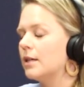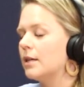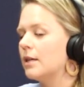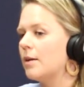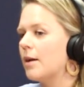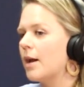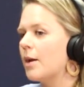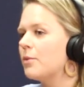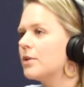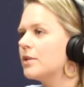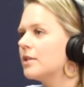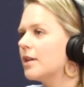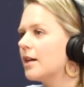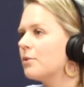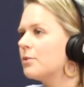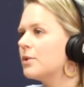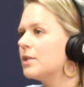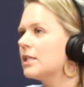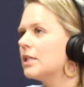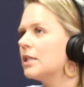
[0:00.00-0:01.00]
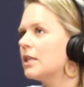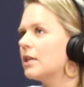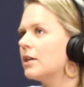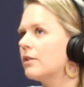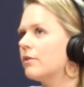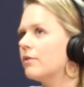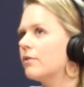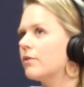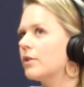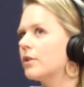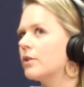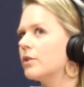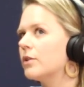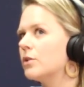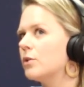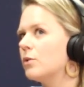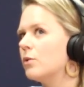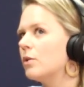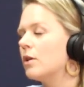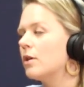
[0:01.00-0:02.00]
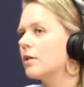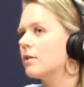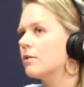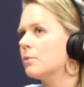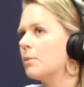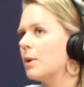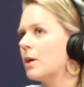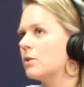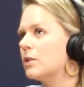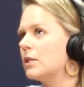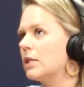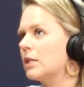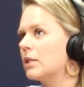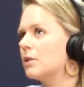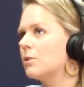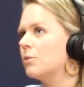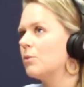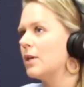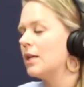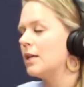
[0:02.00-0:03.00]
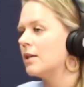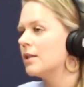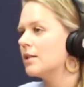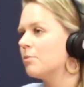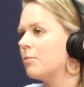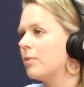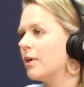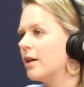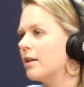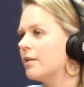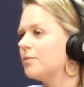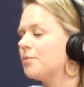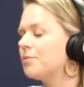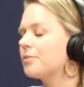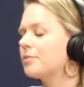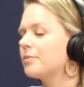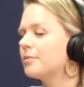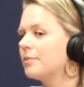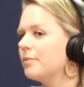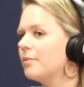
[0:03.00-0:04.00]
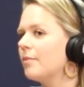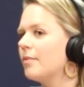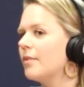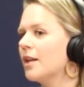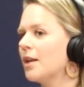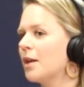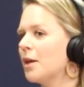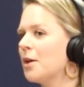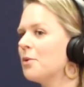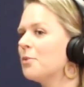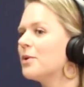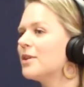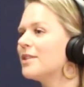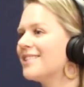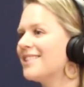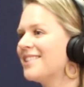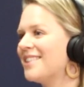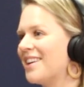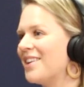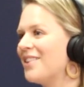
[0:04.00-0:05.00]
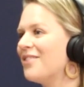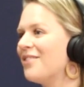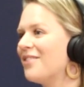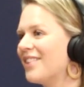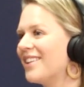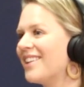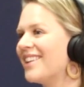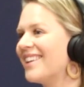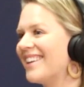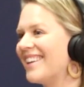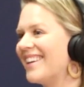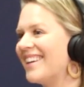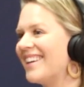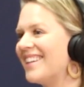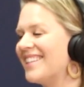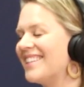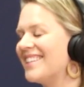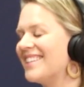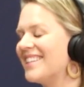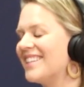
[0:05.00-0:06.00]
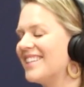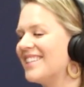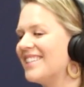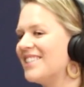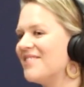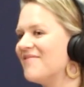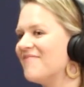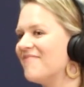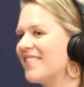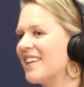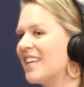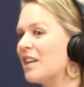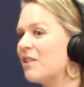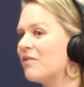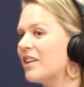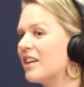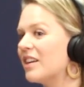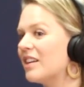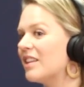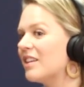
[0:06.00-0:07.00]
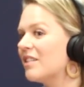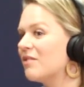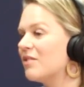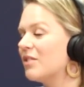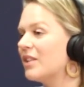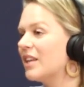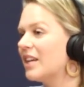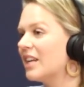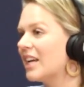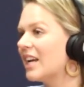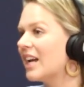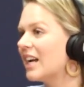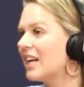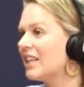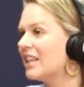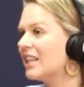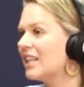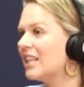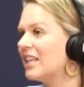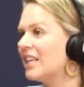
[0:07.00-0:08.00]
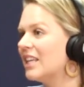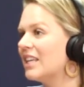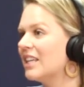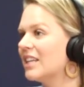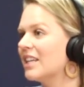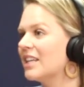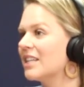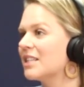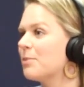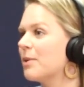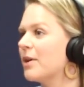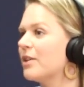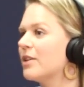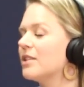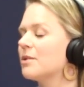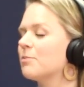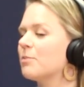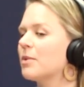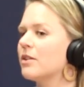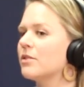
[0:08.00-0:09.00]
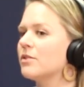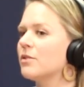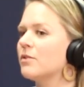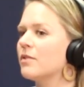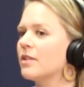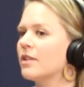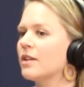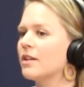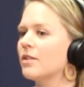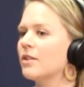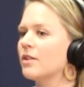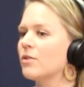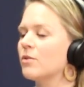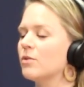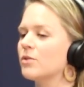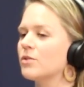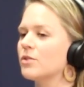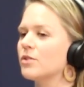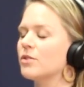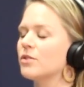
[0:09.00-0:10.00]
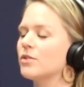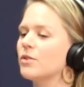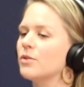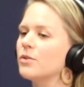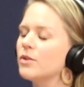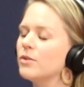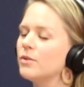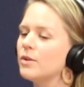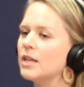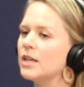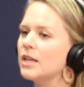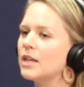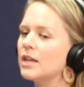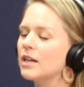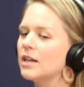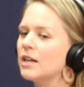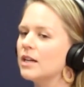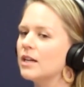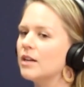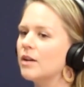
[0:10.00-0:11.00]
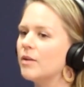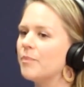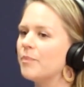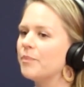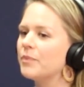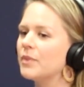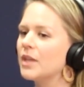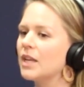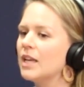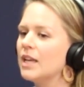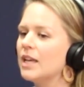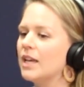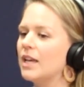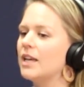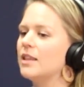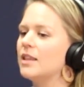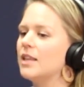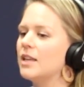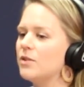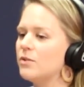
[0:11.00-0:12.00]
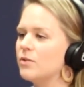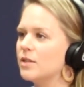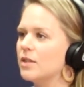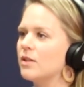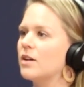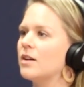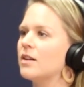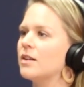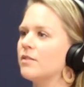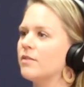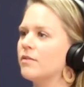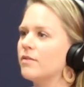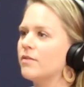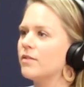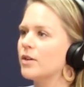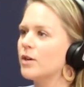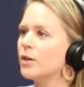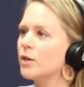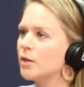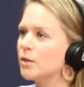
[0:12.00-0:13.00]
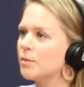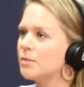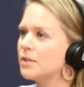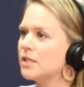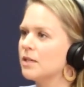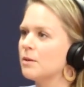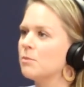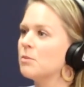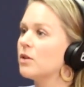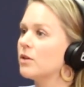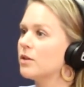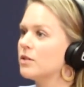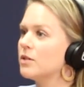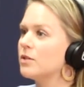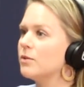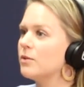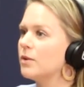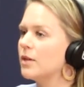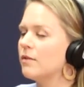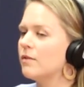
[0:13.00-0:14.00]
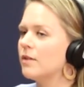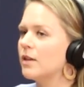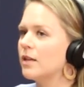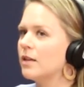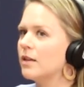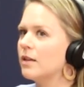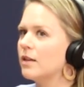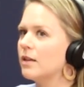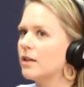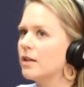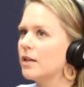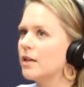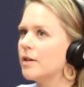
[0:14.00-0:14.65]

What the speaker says: I wasn't there for too long. It was about 6 weeks, but it was enough. And I'm very thankful that I had the experience, because over there the culture is so unique, and they use a lot of herbs similar to even